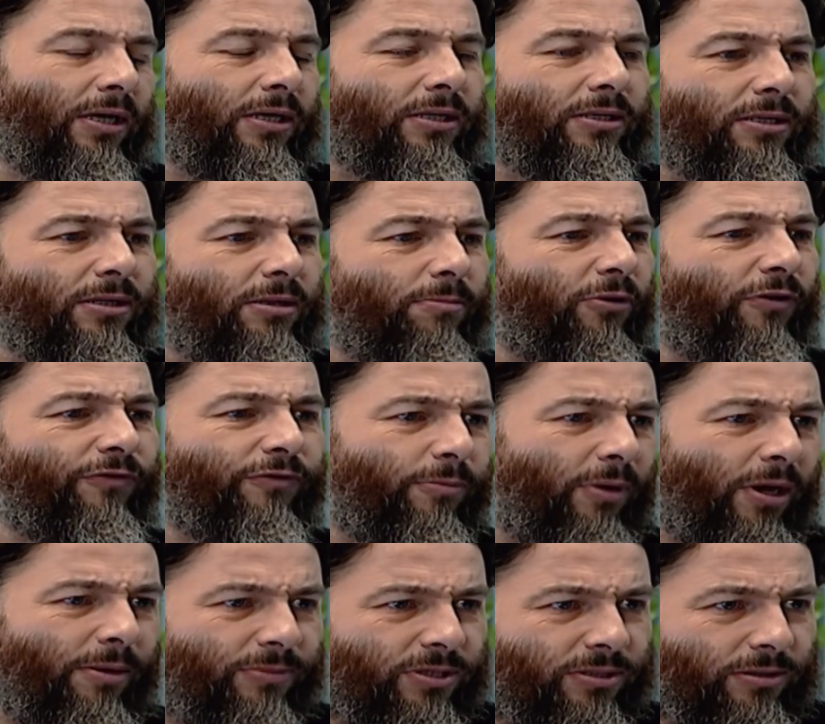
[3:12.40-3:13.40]
did the Prophet
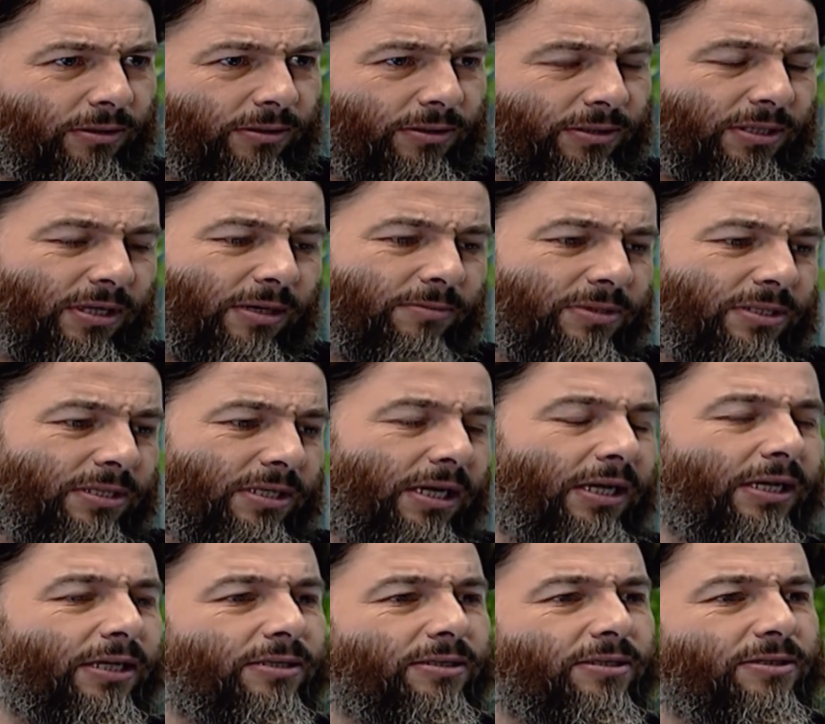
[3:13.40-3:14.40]
Muhammad sallallahu alaihi wasallam
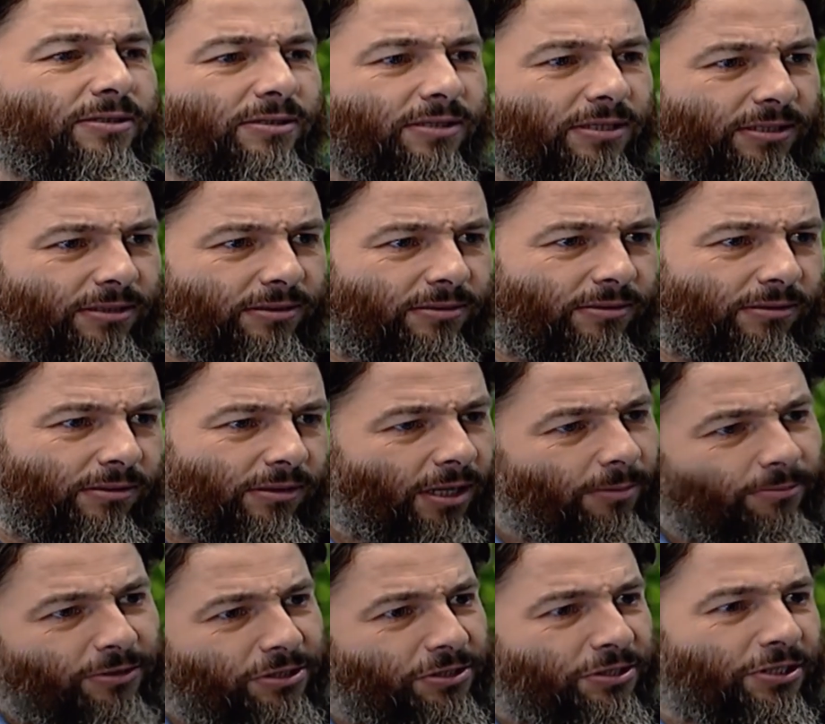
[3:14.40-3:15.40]
select
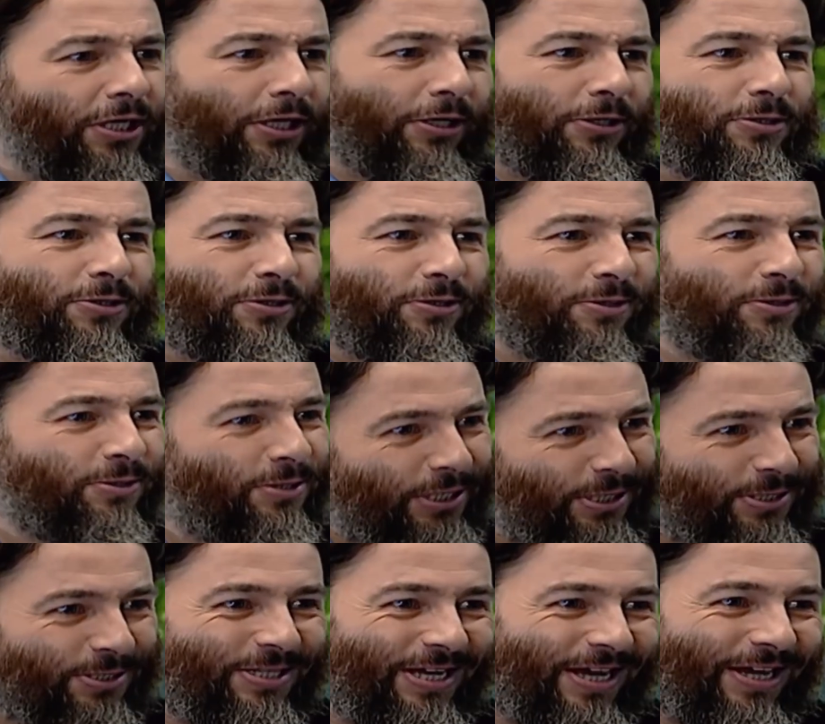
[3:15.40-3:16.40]
number
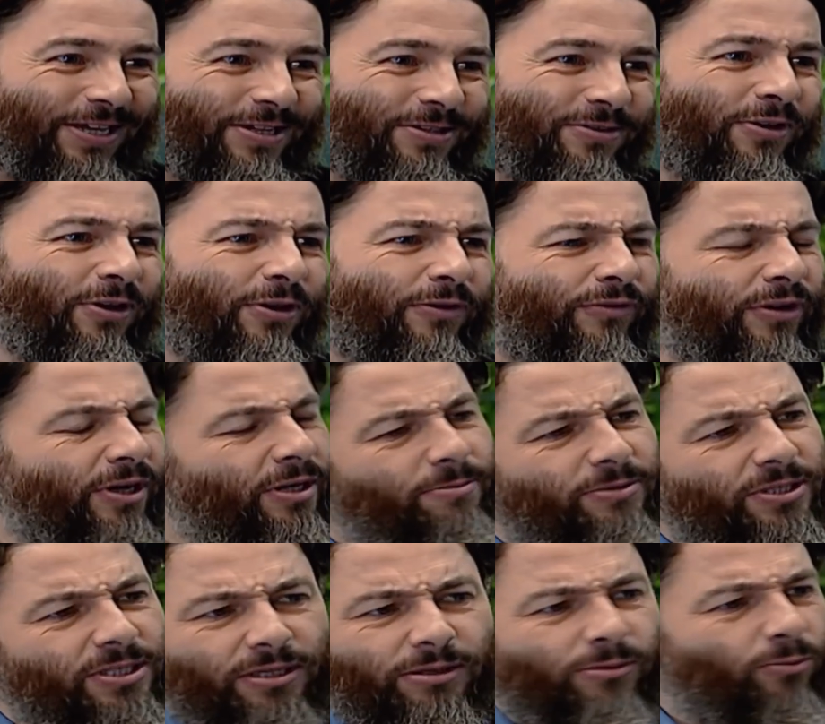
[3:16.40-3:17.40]
six days for any
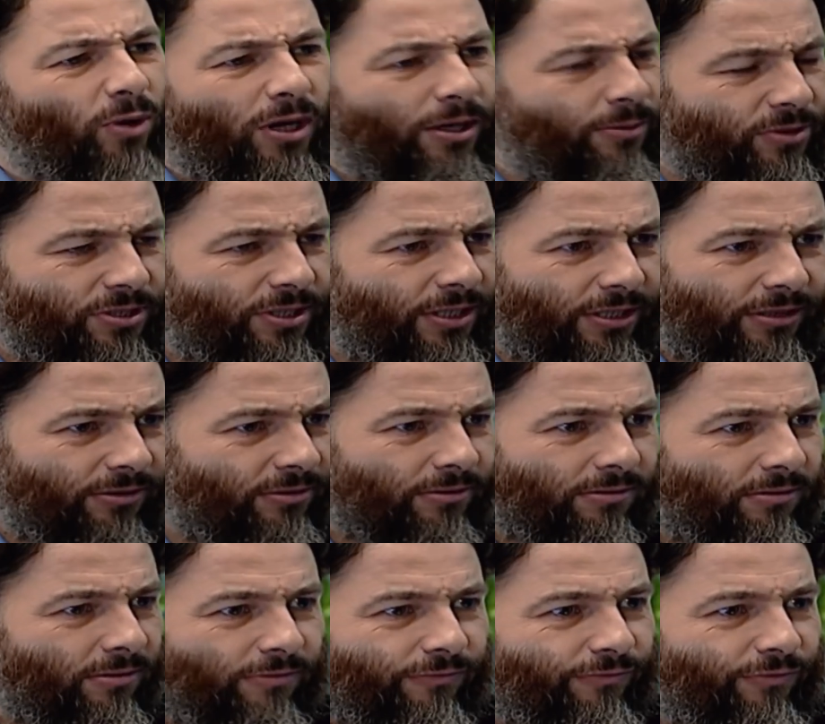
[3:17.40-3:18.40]
particular? Why wasn't it,
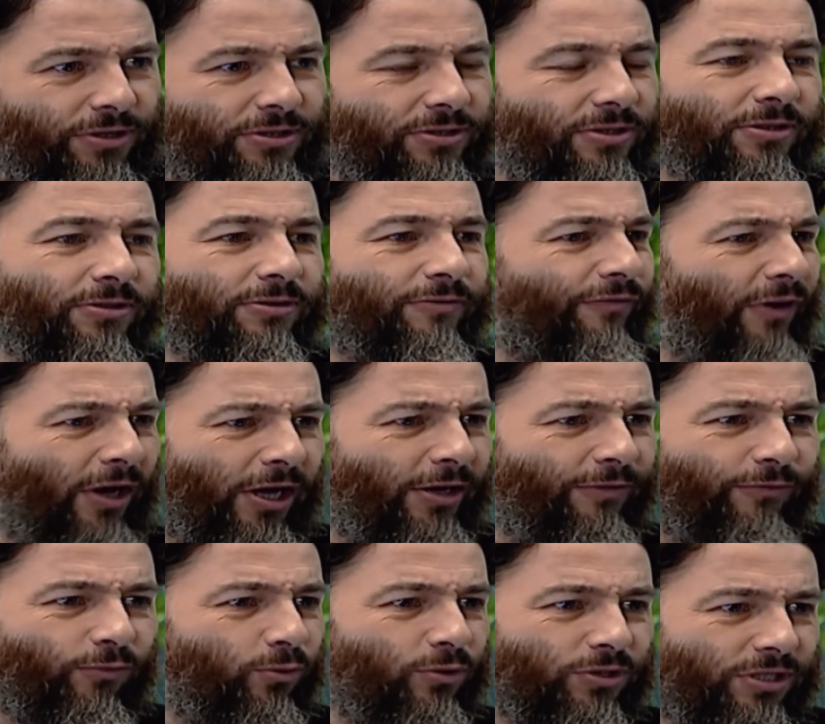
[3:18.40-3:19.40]
for instance,
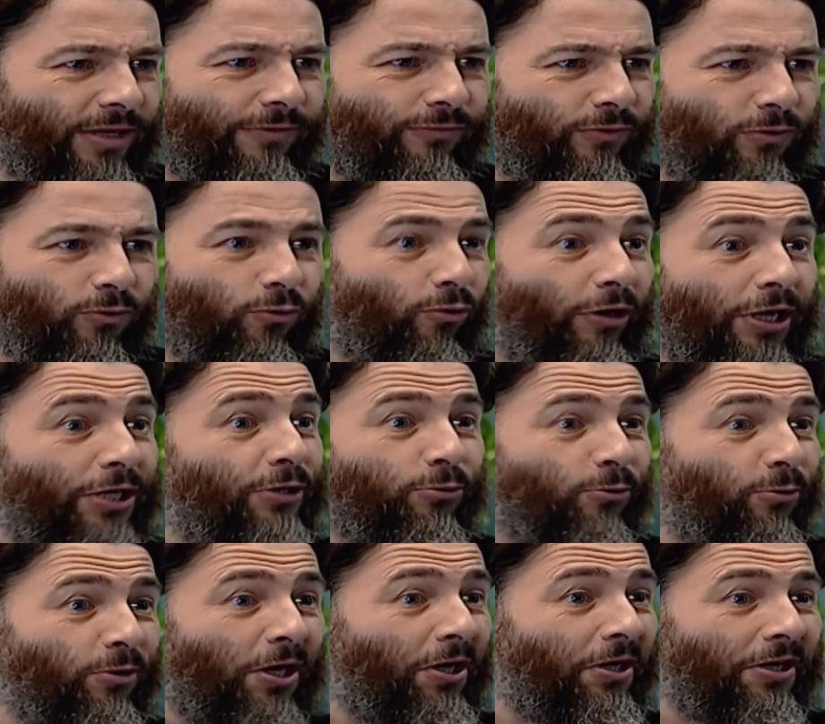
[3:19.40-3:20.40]
5 or 7 or 8
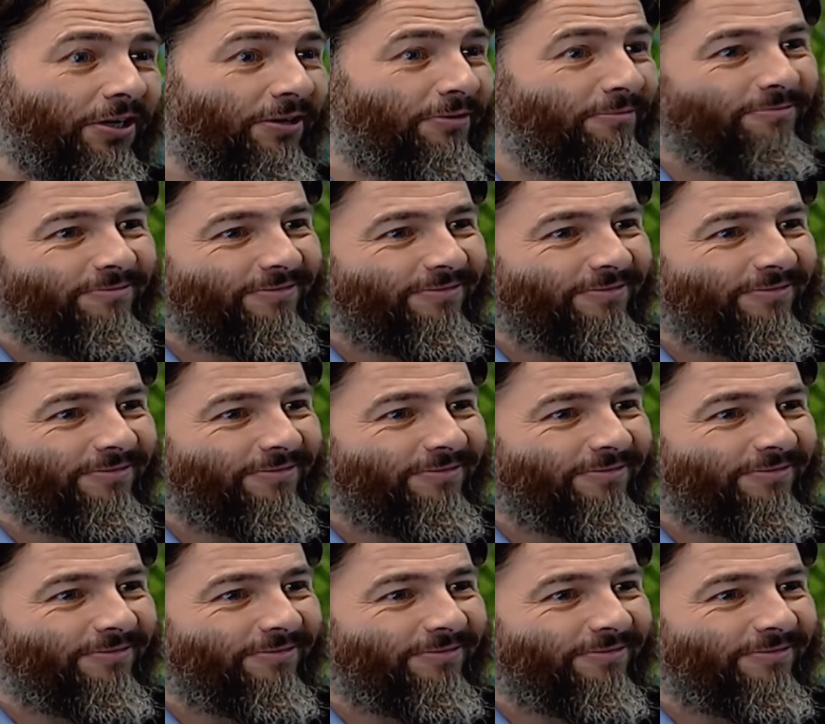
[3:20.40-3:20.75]
or 9?